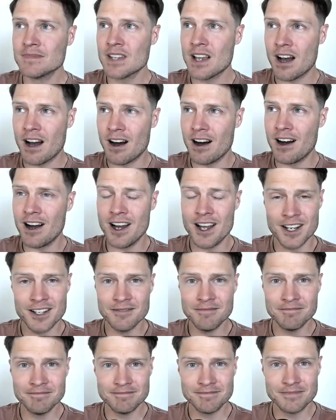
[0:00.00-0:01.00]

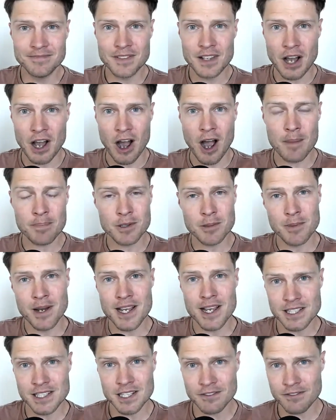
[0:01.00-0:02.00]
on
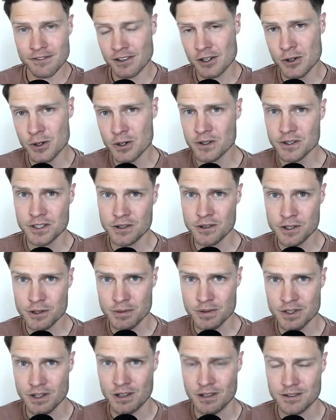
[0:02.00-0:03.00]
optimizing for Google search
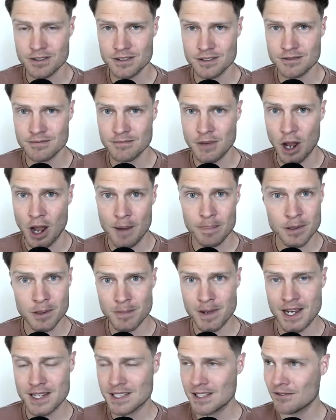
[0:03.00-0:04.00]
results,
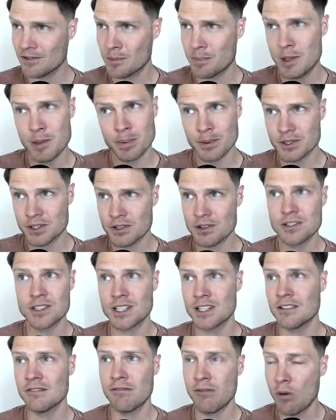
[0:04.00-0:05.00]
optimizing for people
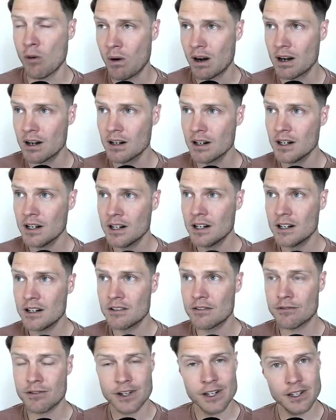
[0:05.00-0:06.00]
searching for
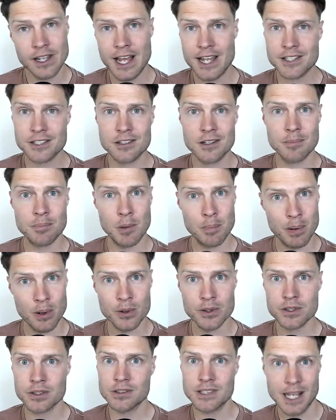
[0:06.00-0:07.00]
freelancer
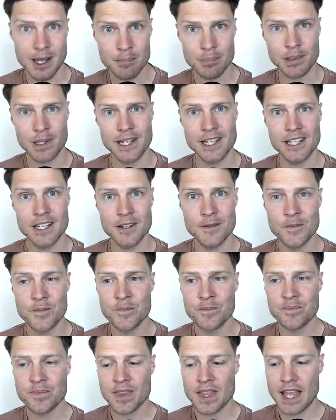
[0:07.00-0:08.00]
proposal template.
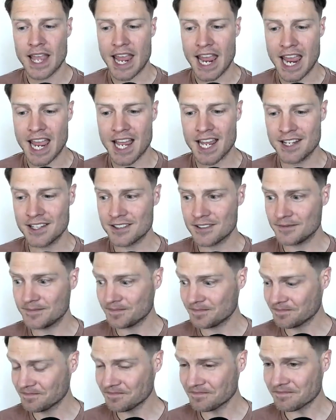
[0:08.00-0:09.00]
And
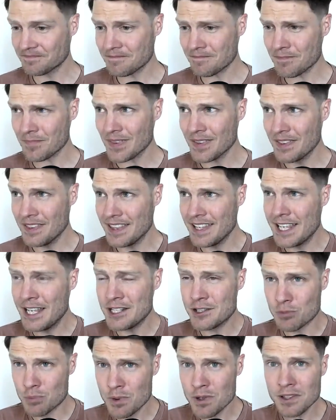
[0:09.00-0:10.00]

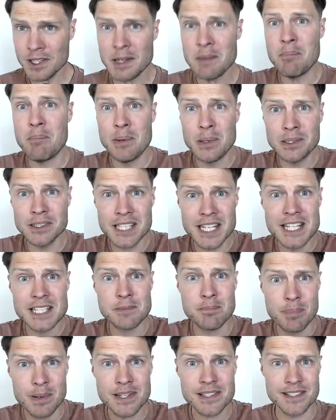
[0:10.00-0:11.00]
he's really built his
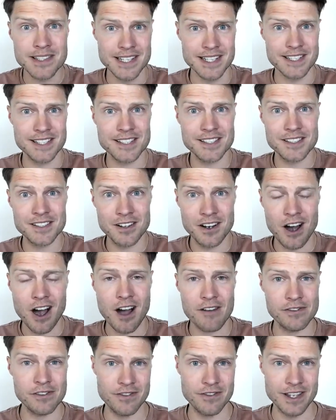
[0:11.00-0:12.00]
business
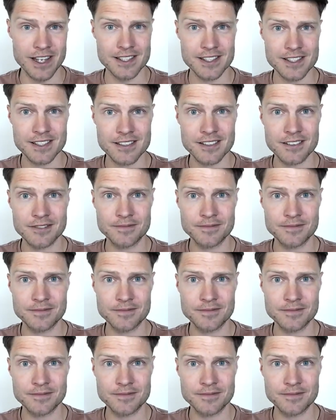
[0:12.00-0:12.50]
off of this.